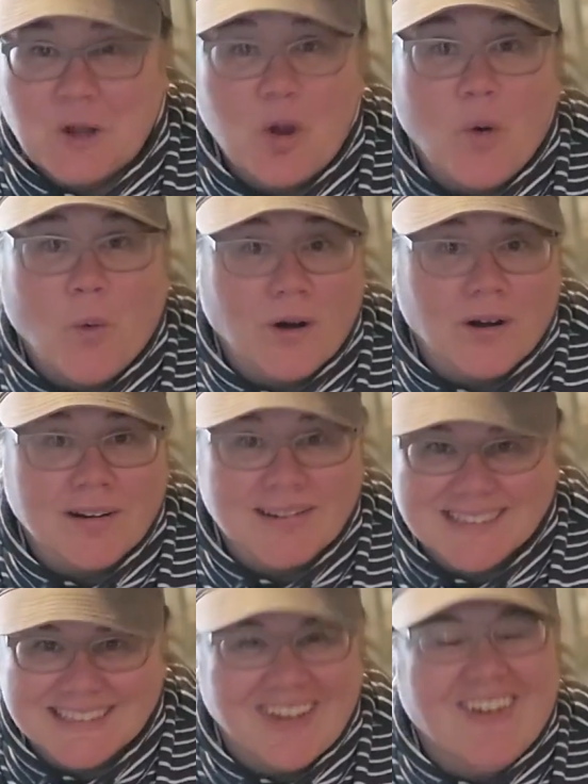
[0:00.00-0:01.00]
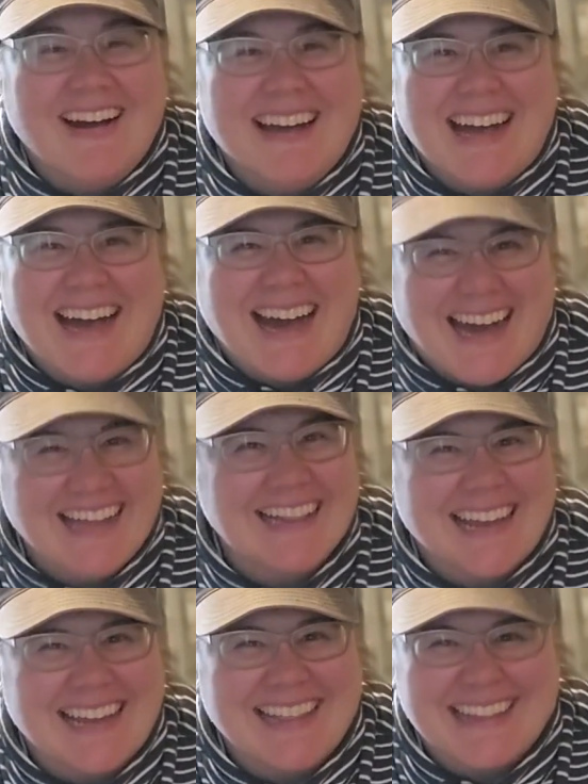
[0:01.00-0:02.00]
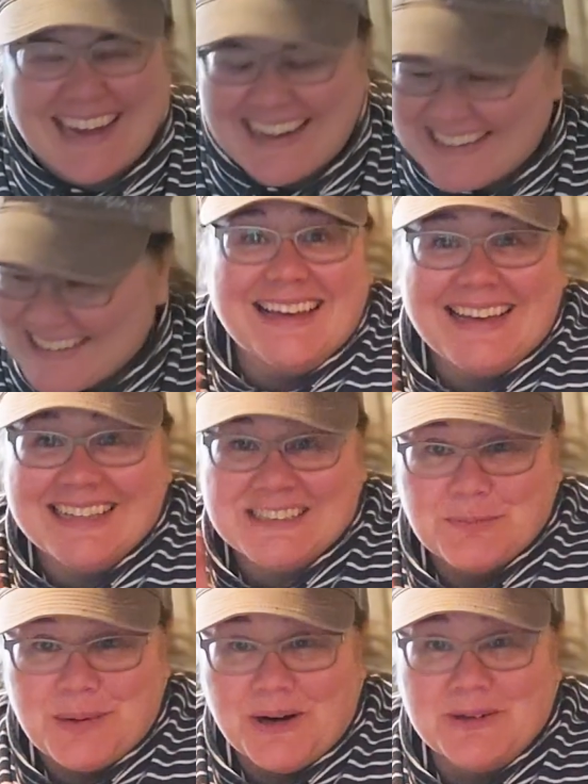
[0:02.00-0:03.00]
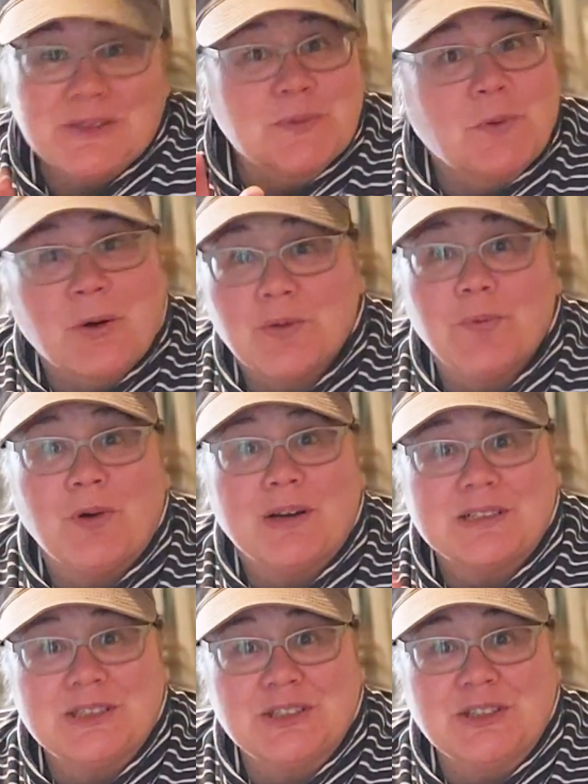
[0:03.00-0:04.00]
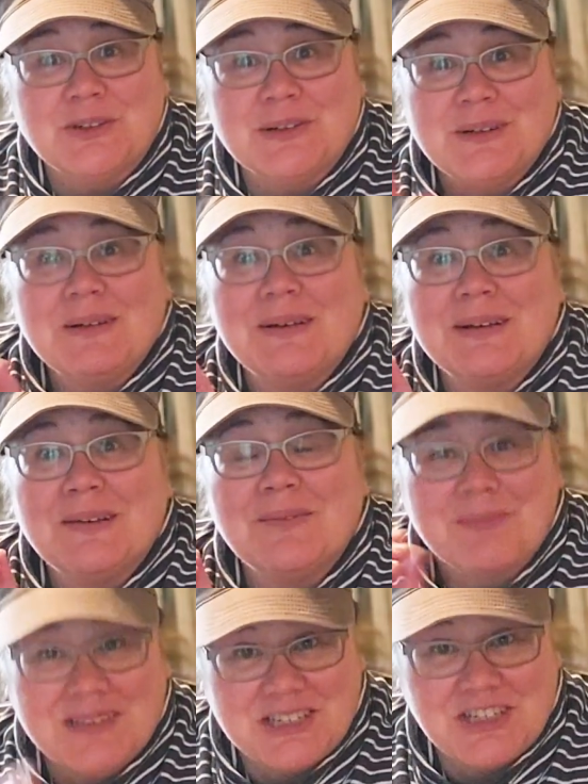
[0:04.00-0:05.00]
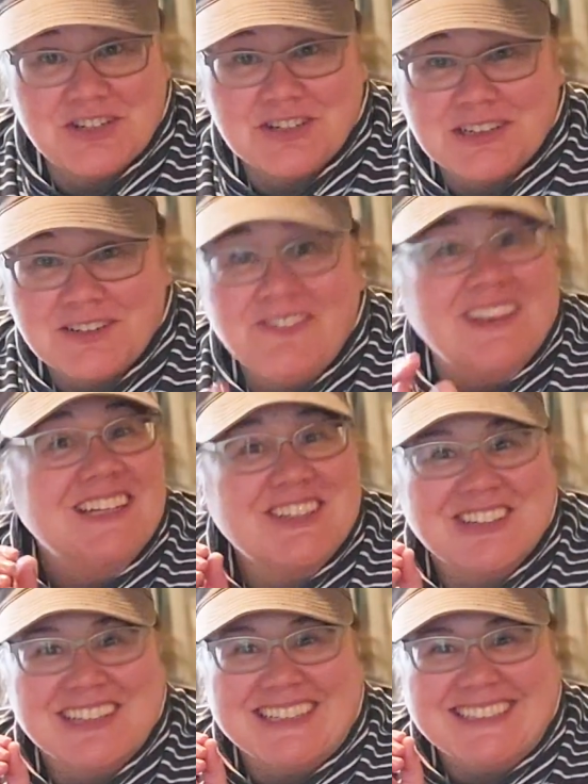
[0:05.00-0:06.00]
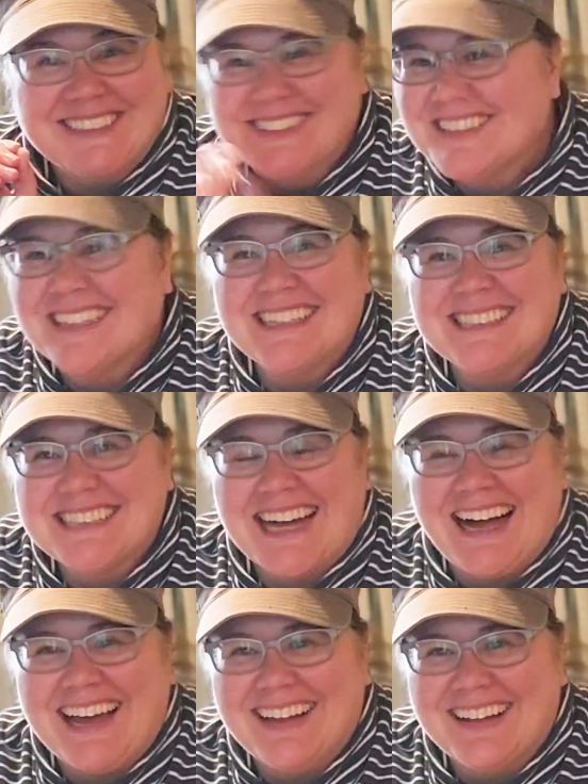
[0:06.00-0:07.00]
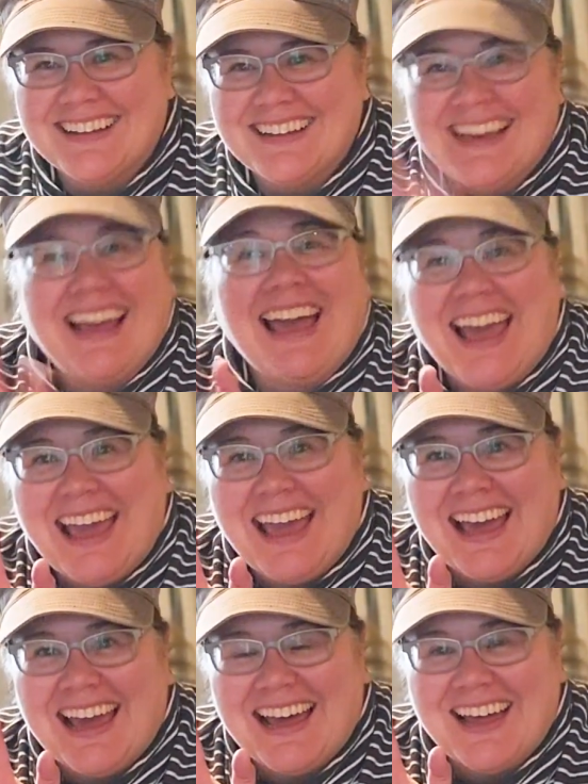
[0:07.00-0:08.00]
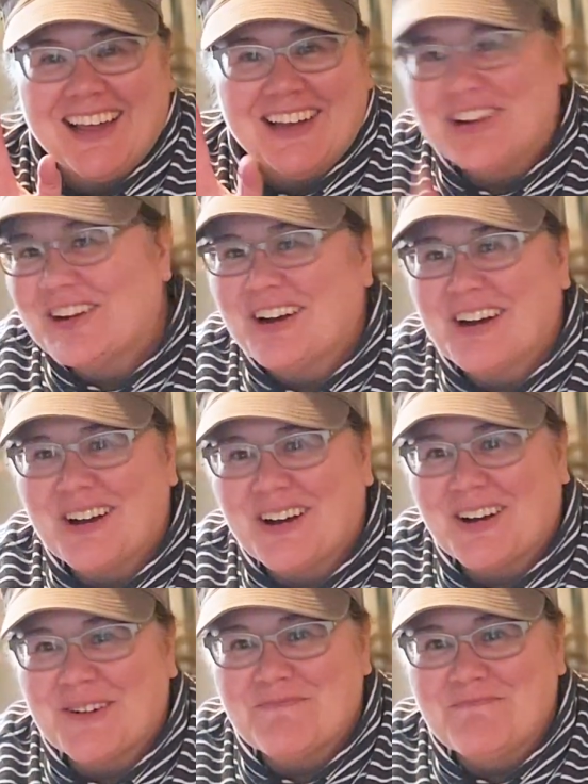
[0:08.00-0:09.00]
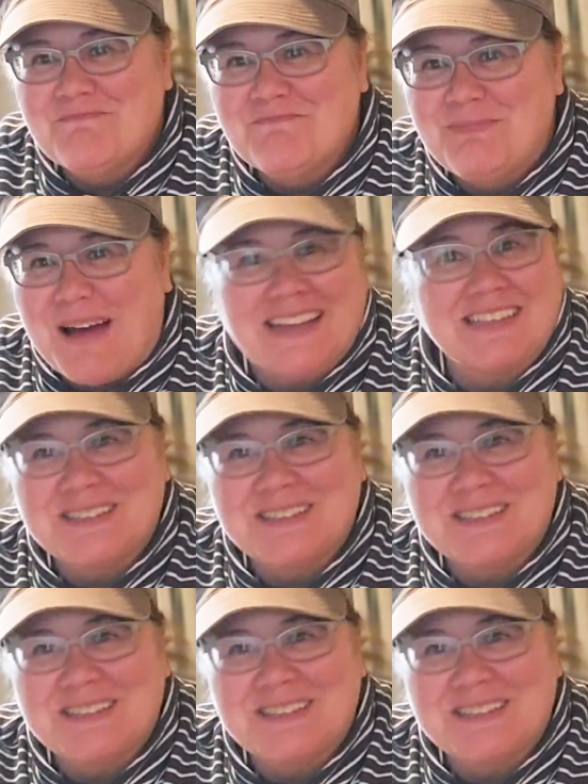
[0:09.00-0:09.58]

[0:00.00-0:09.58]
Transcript: gore, so I like that. It's a post-World War II mystery featuring Julia Child and her best